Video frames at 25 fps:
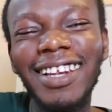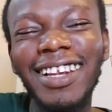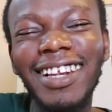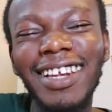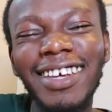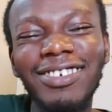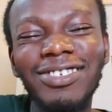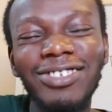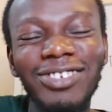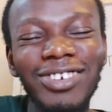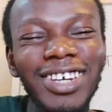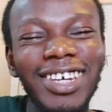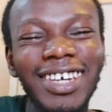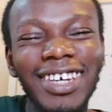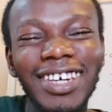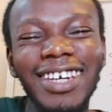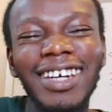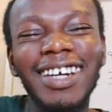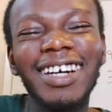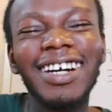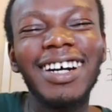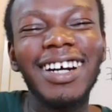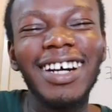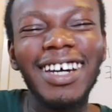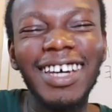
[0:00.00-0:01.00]
let's not
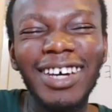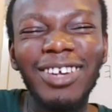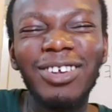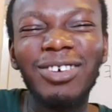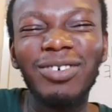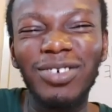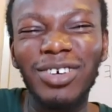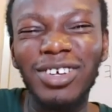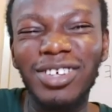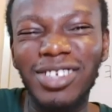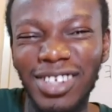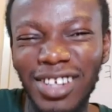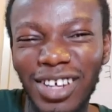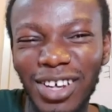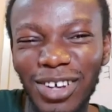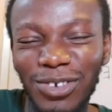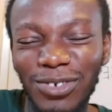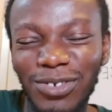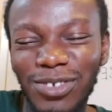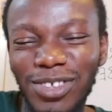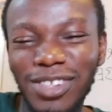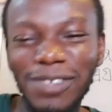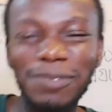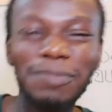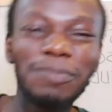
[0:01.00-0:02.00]
get ahead of
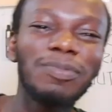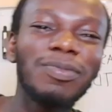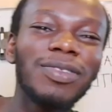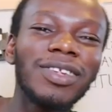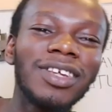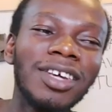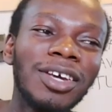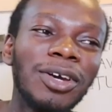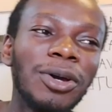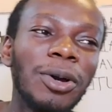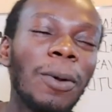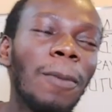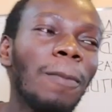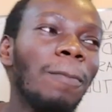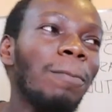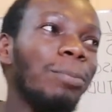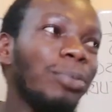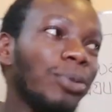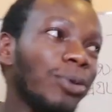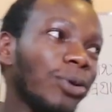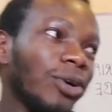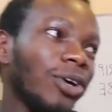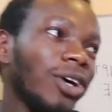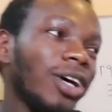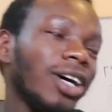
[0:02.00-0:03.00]
ourselves.
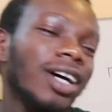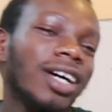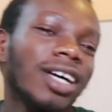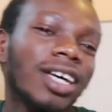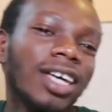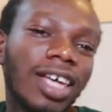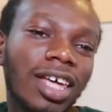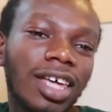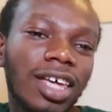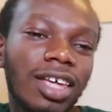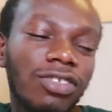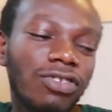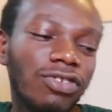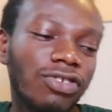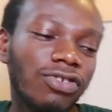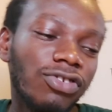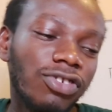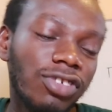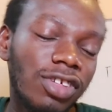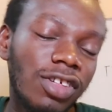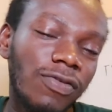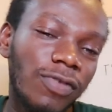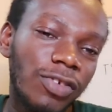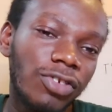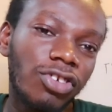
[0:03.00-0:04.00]
But this
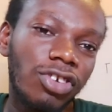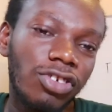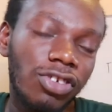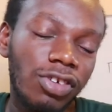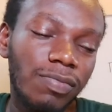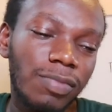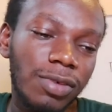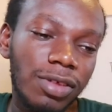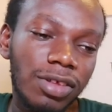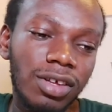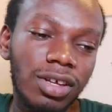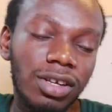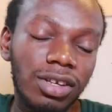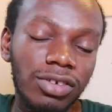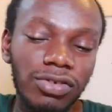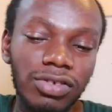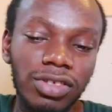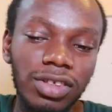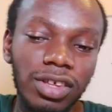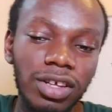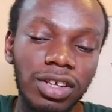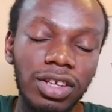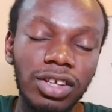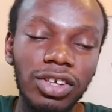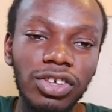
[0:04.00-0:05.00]
video is basically to
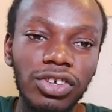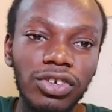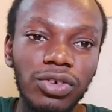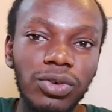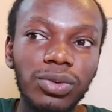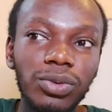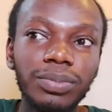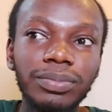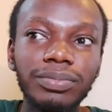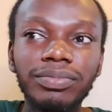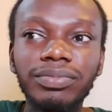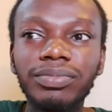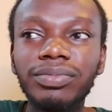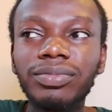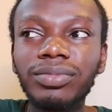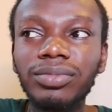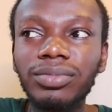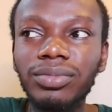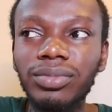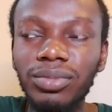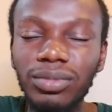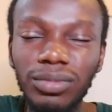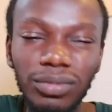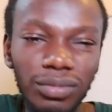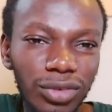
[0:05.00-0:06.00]
tell you
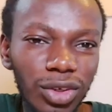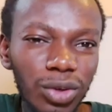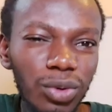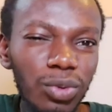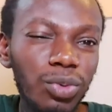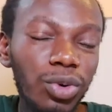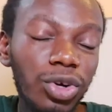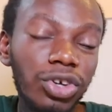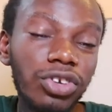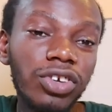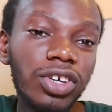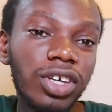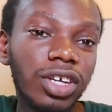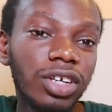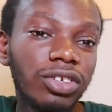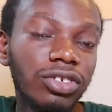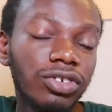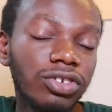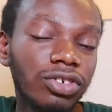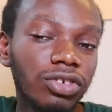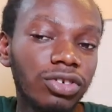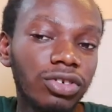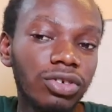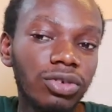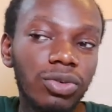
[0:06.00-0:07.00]
what you can
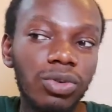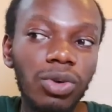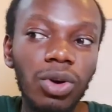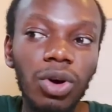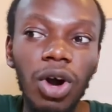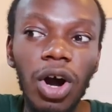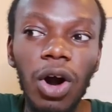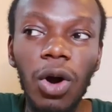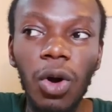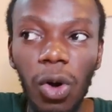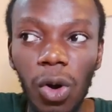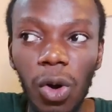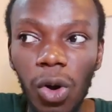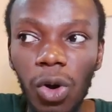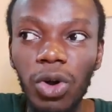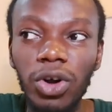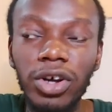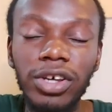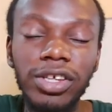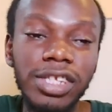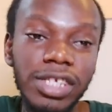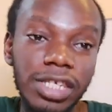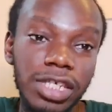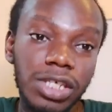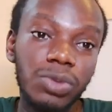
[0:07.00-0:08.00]
do
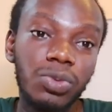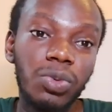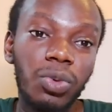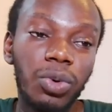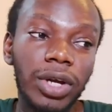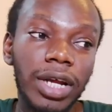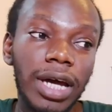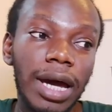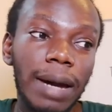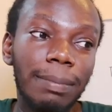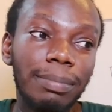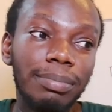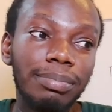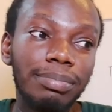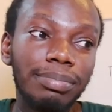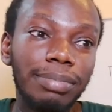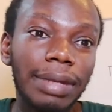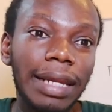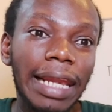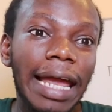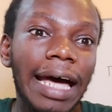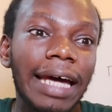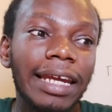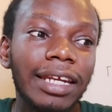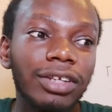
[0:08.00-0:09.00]
or see what I'm
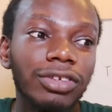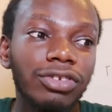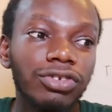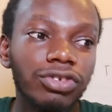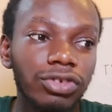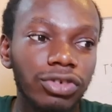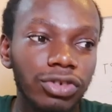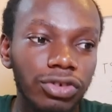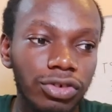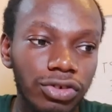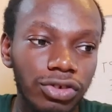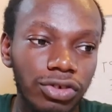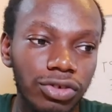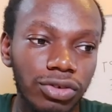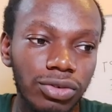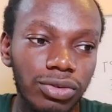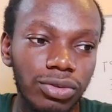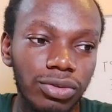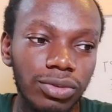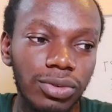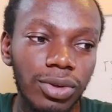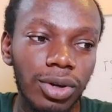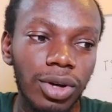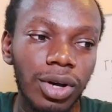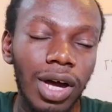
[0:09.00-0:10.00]
planning to
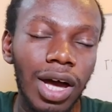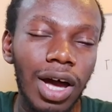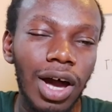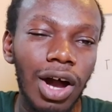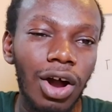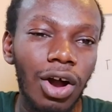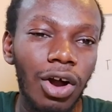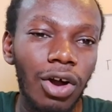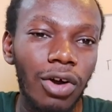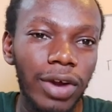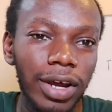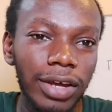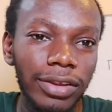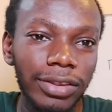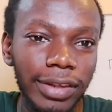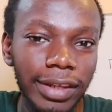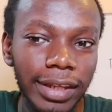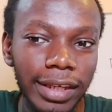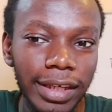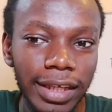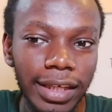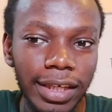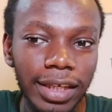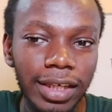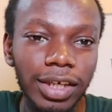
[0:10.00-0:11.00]
do
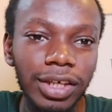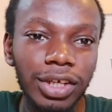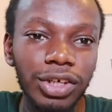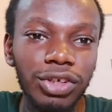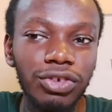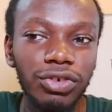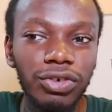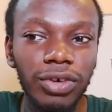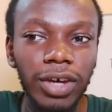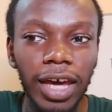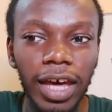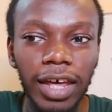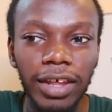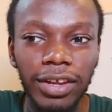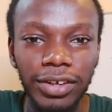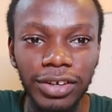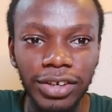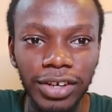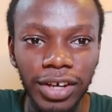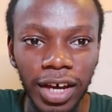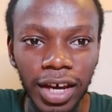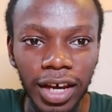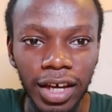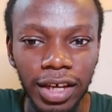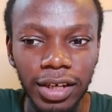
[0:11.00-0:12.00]
currently to end
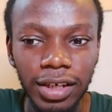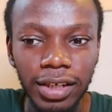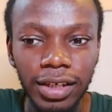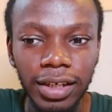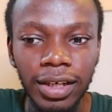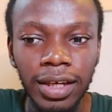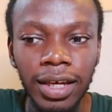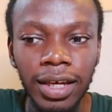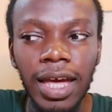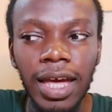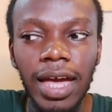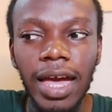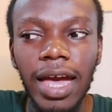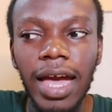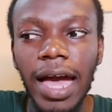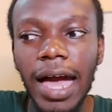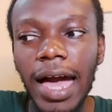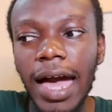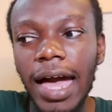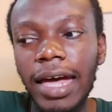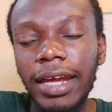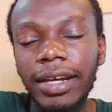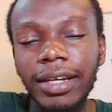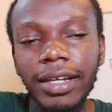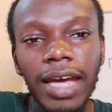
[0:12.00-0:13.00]
that.
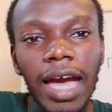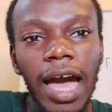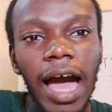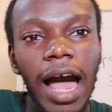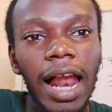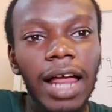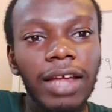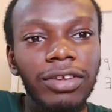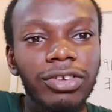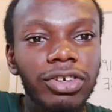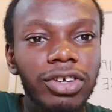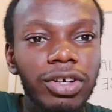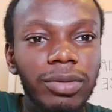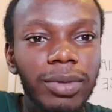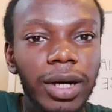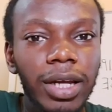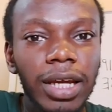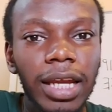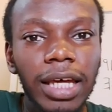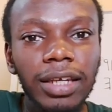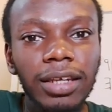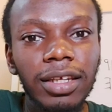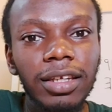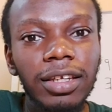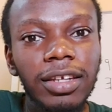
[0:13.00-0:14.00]
And yeah, talk about
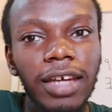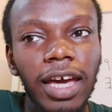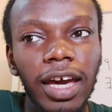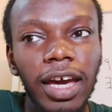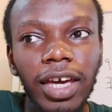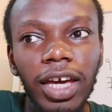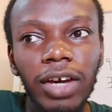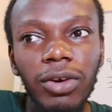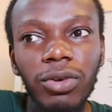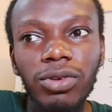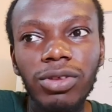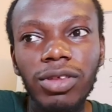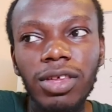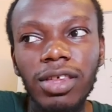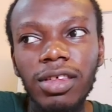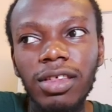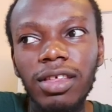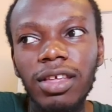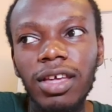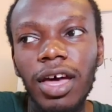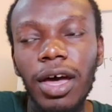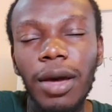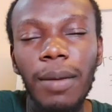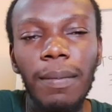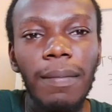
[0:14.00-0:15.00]
like the tech
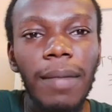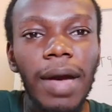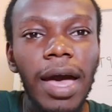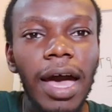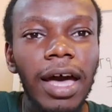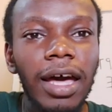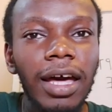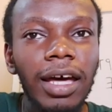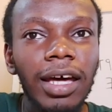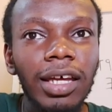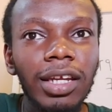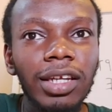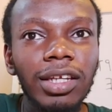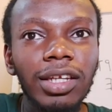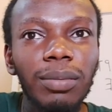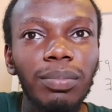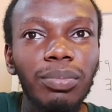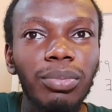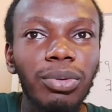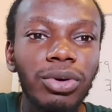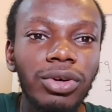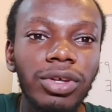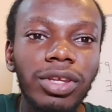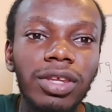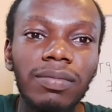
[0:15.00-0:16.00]
ecosystem and the
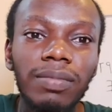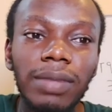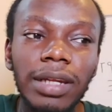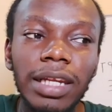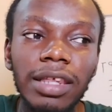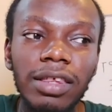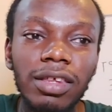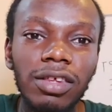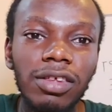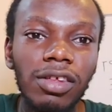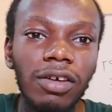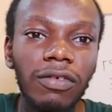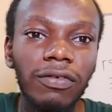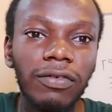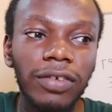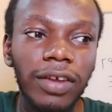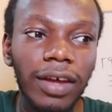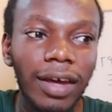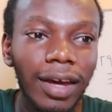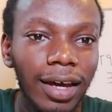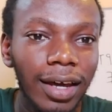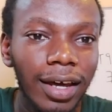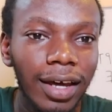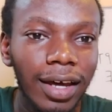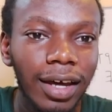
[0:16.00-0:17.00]
possibilities of
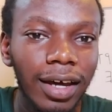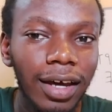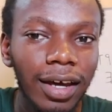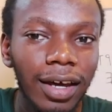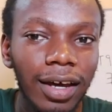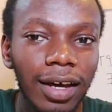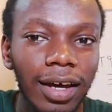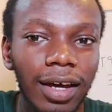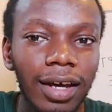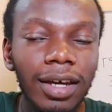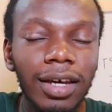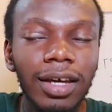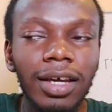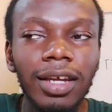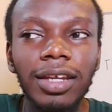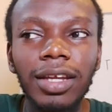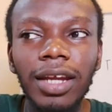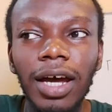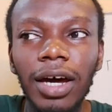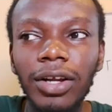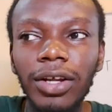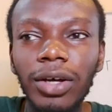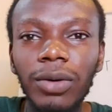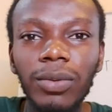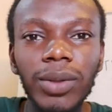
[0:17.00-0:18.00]
tech
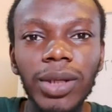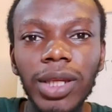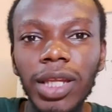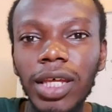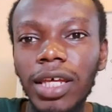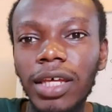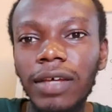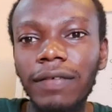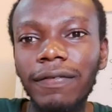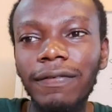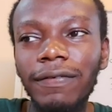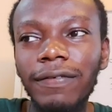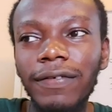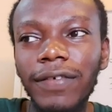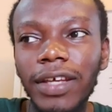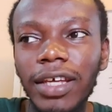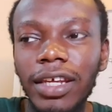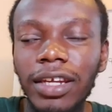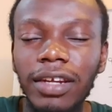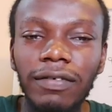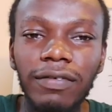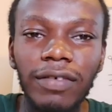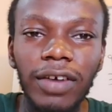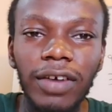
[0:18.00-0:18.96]
now that we live in a